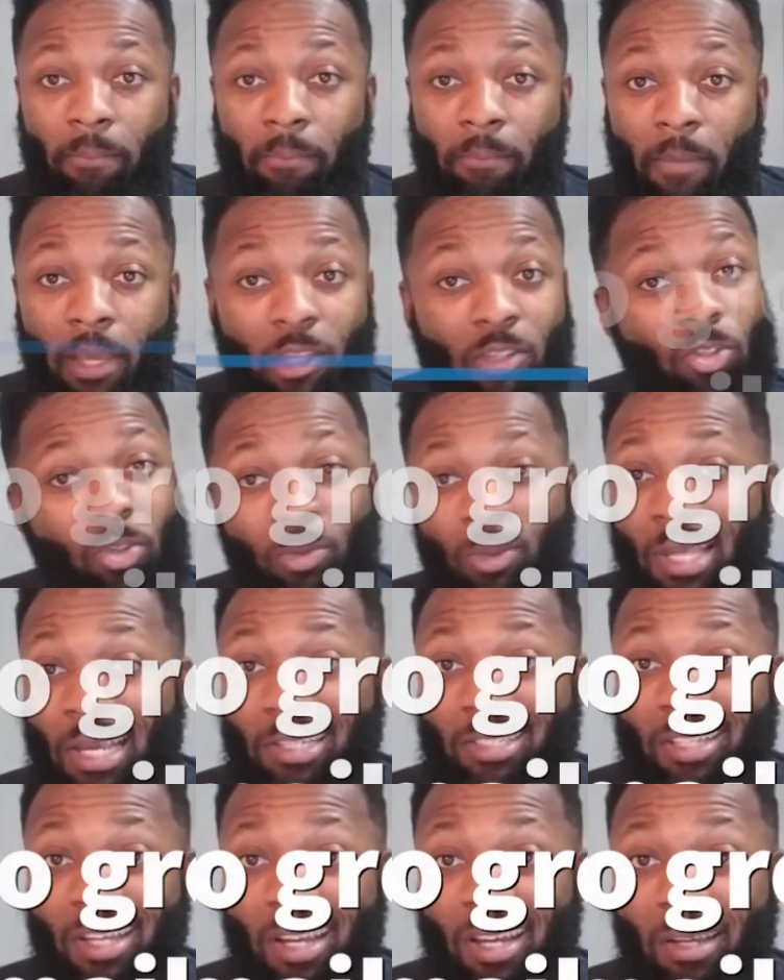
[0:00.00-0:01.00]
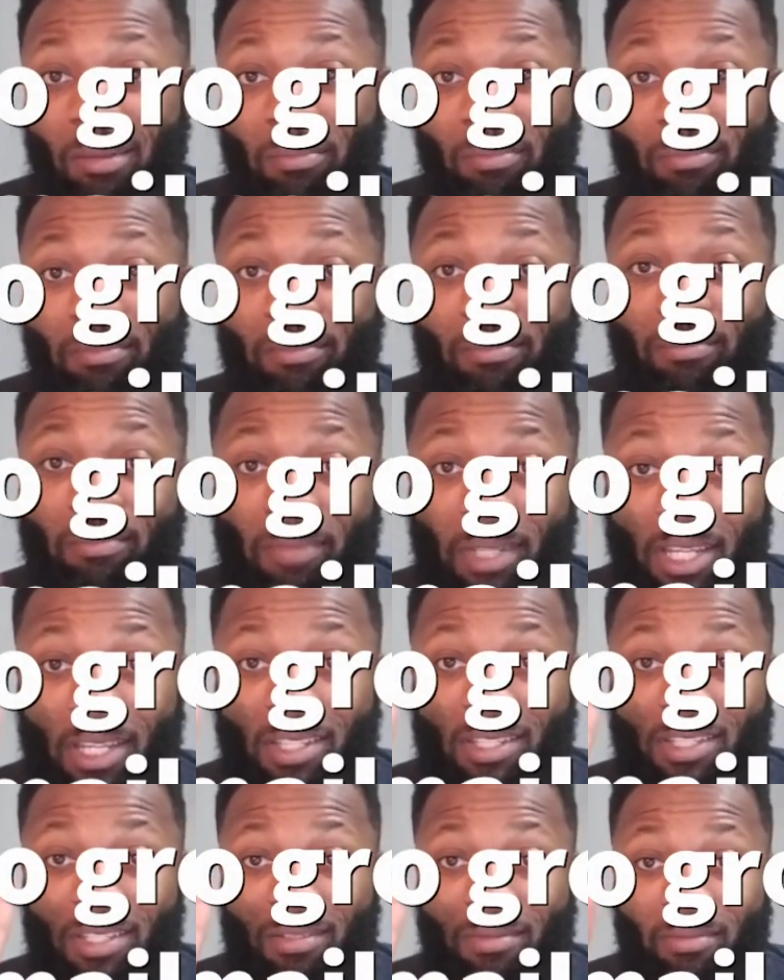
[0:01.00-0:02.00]
until next time,
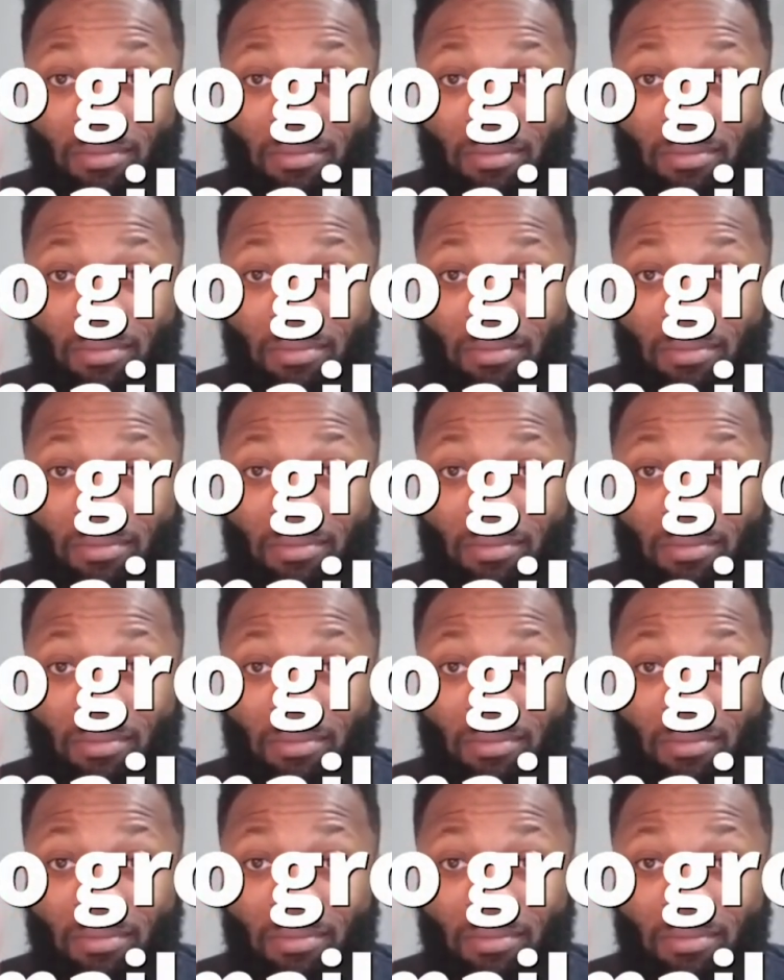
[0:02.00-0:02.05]
peace.